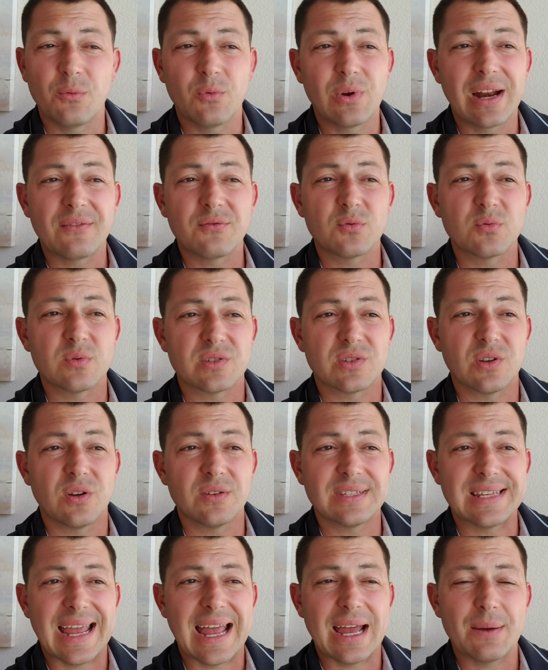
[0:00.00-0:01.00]
Whatever
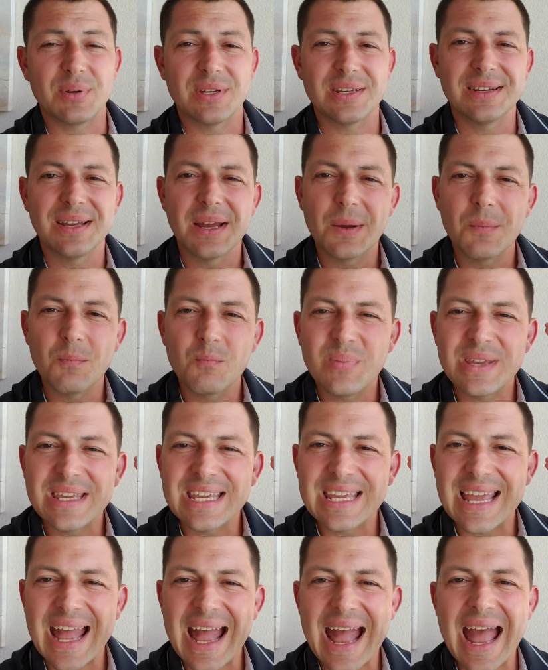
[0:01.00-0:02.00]
results happen,
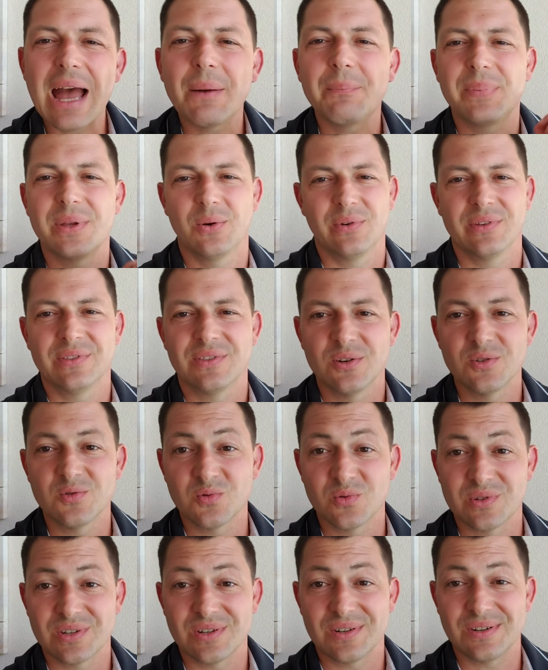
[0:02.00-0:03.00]
be happy with those
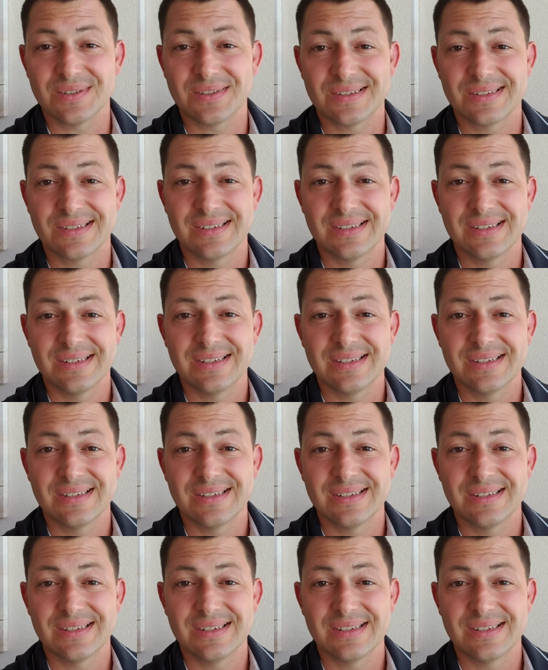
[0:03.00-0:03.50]
results,